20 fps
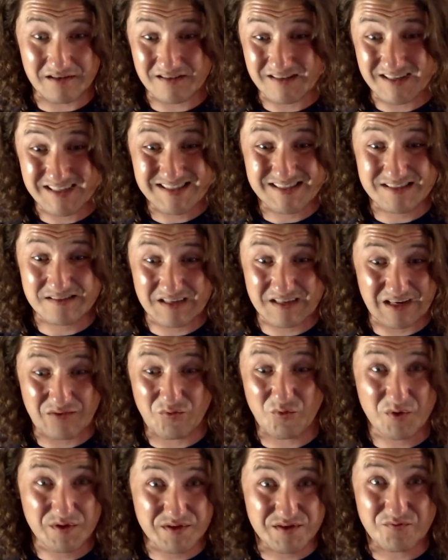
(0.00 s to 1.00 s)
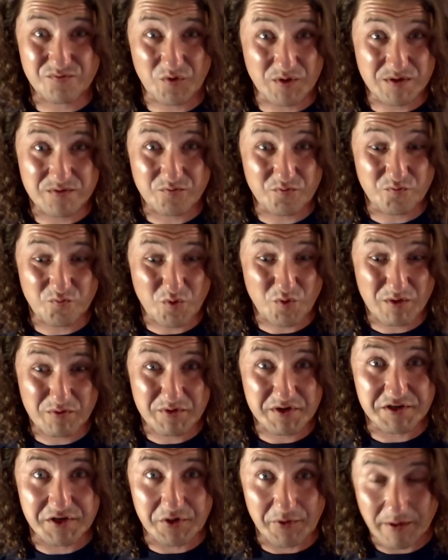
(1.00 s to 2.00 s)
That's like what were
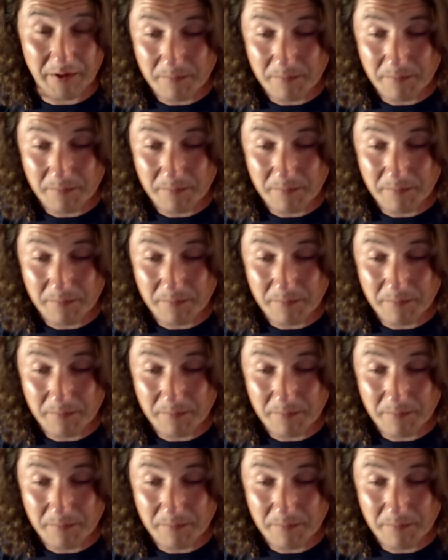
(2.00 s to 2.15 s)
you doing?